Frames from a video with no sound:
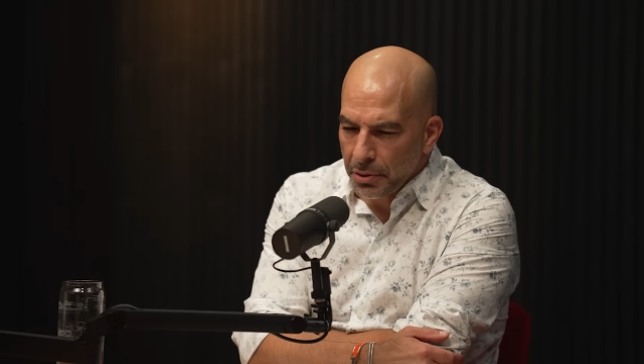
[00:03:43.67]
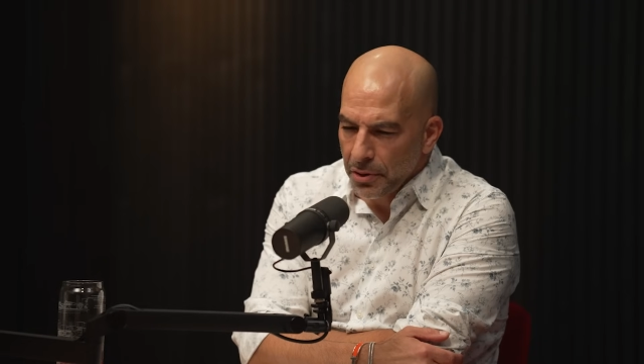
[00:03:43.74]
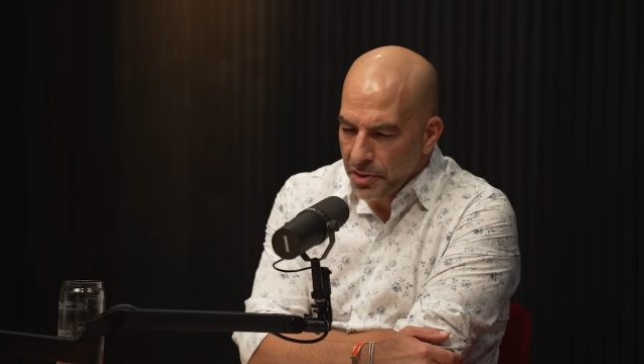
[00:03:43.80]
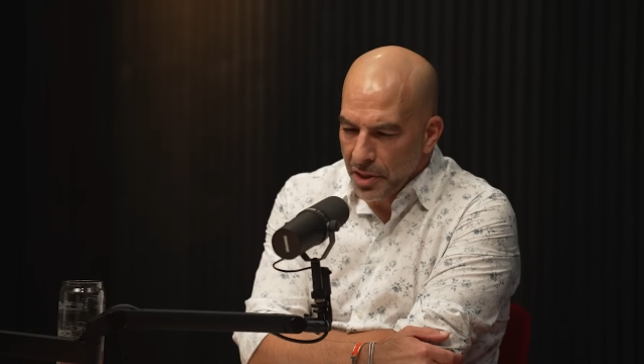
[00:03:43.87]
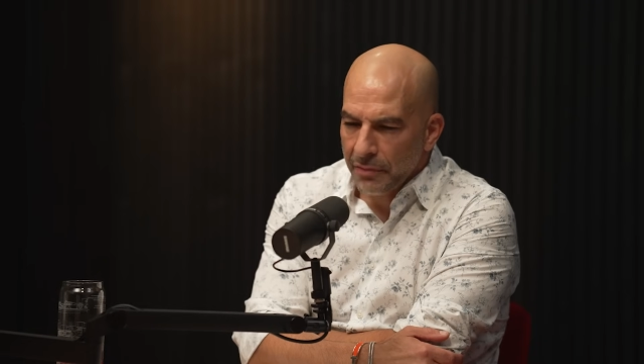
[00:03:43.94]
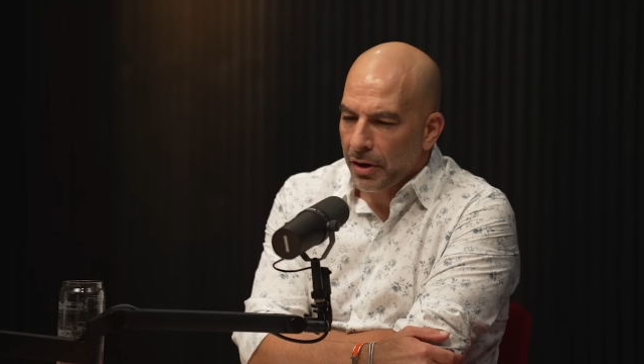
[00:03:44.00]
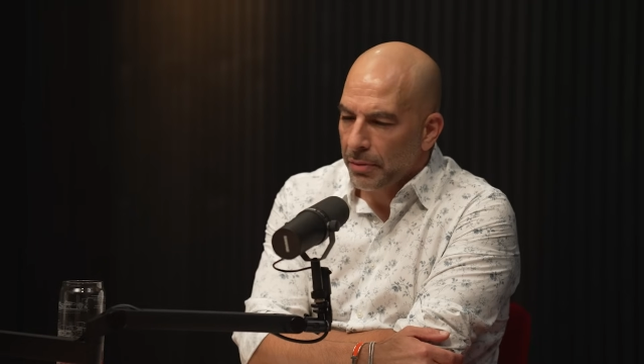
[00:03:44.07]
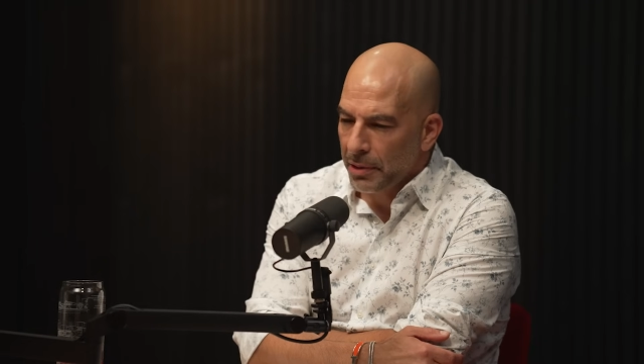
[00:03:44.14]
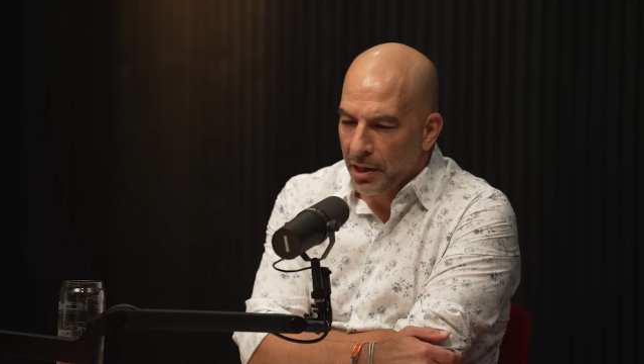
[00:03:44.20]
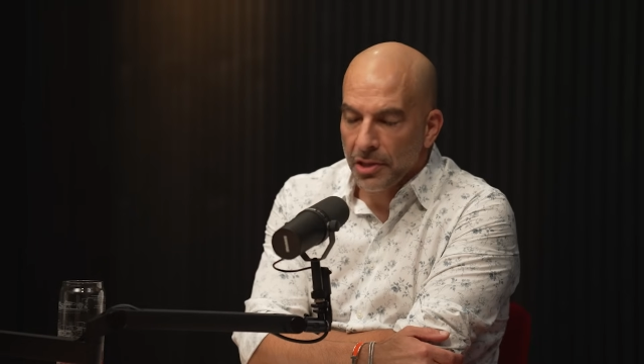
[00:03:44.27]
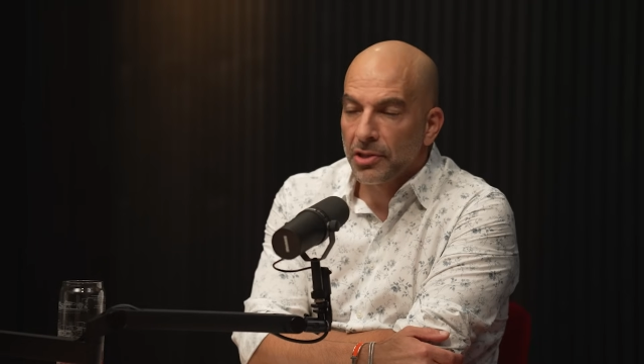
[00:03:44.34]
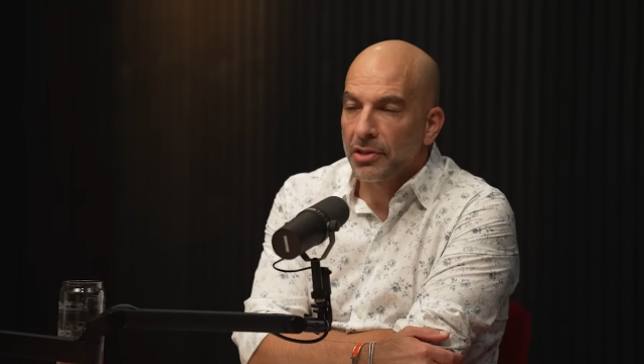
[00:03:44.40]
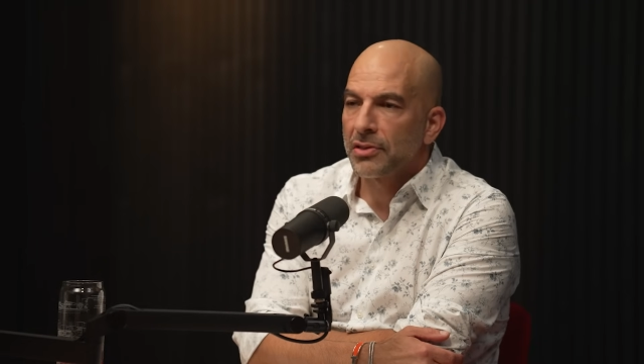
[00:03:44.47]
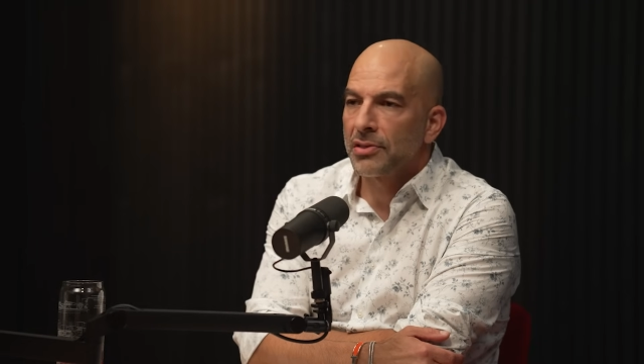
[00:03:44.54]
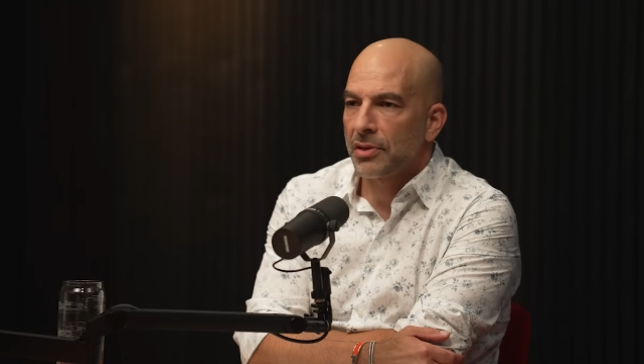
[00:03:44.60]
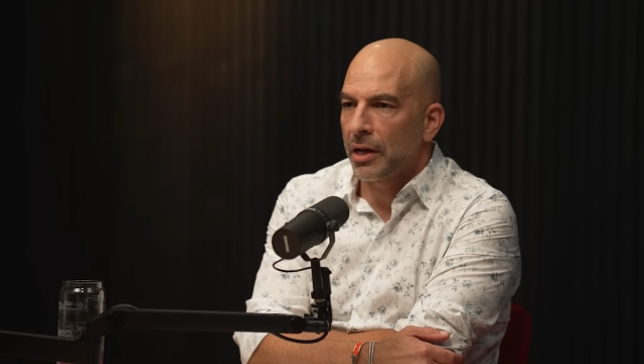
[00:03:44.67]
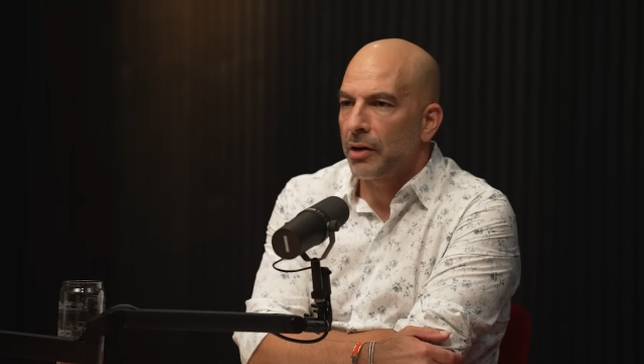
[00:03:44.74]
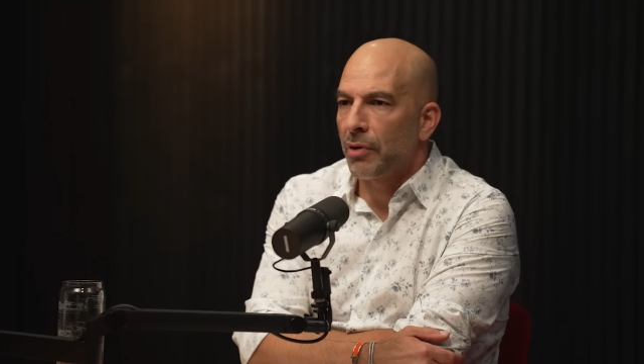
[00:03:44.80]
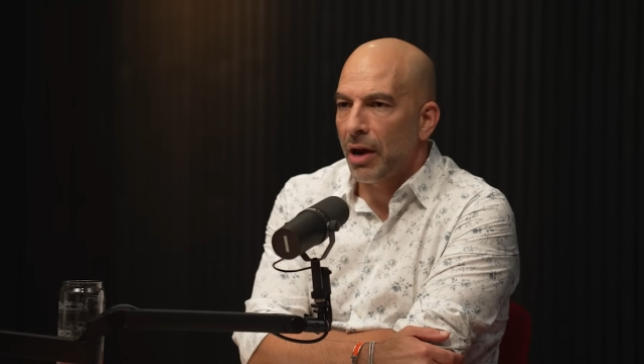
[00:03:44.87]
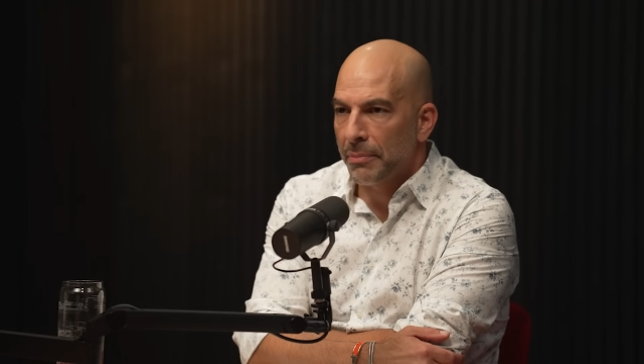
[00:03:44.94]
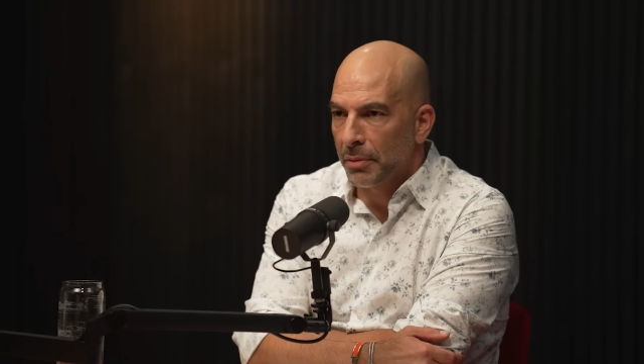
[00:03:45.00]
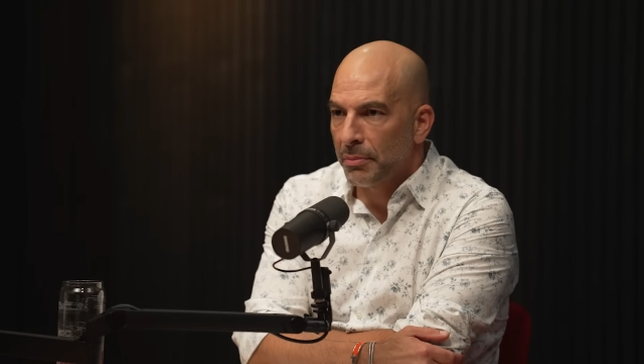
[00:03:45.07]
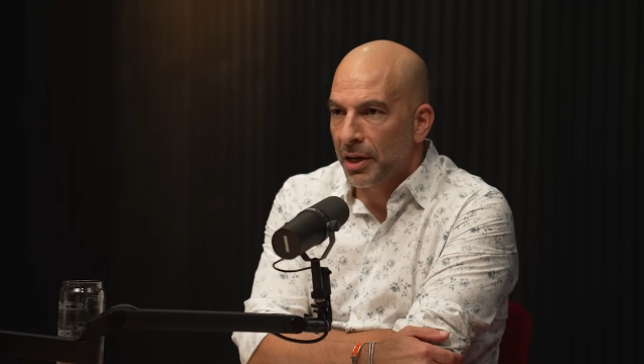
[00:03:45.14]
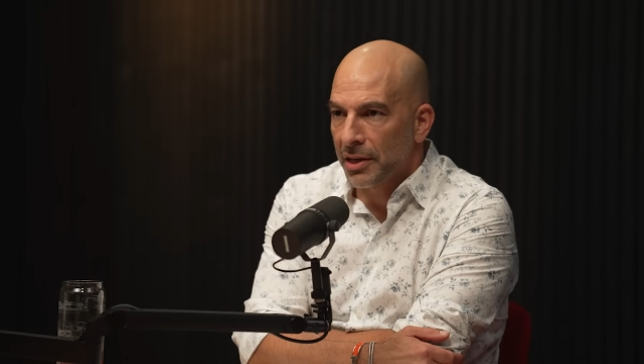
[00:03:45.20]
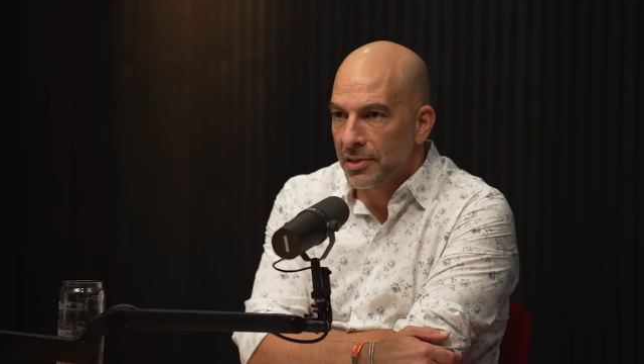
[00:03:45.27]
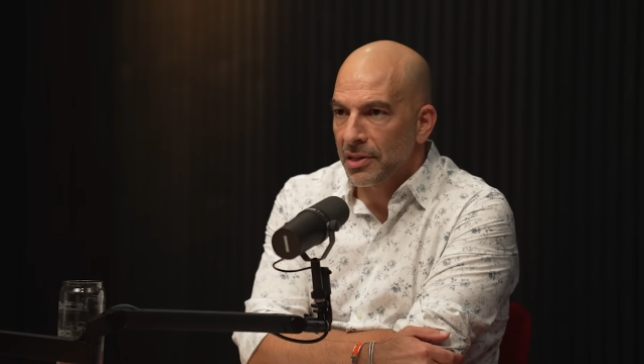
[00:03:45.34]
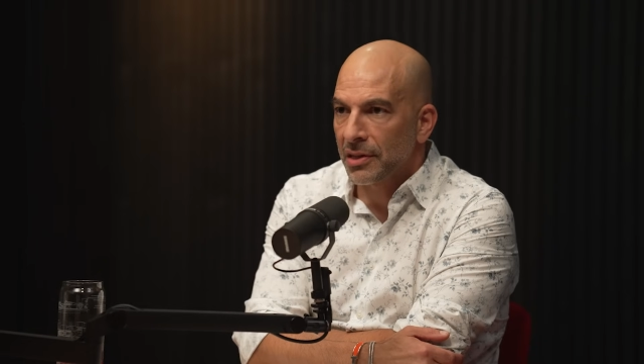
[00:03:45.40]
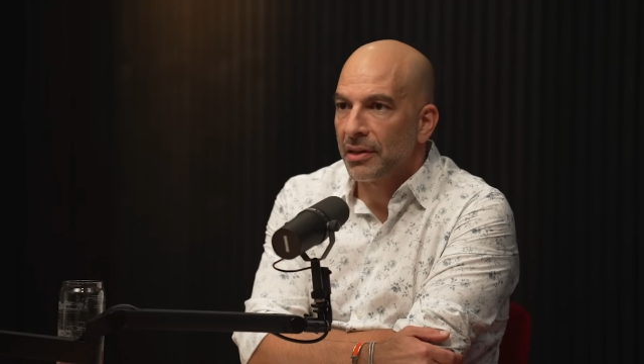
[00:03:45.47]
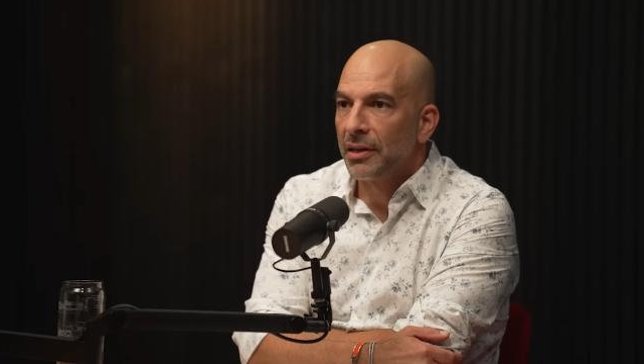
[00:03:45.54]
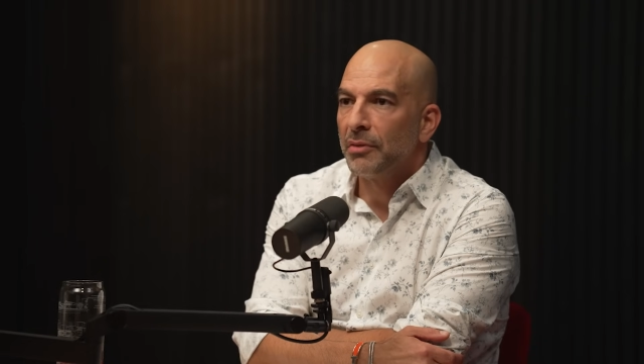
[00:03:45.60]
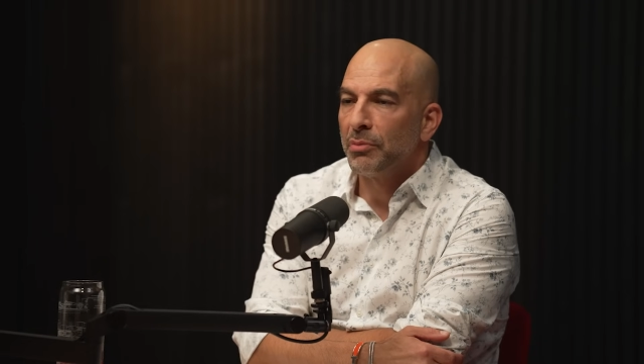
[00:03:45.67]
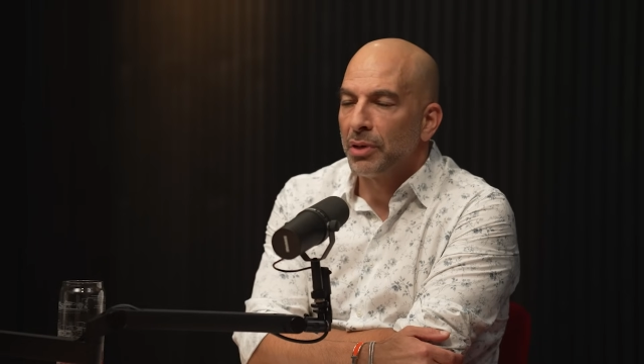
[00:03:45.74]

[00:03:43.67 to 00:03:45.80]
percent of our patients take rapamycin yeah.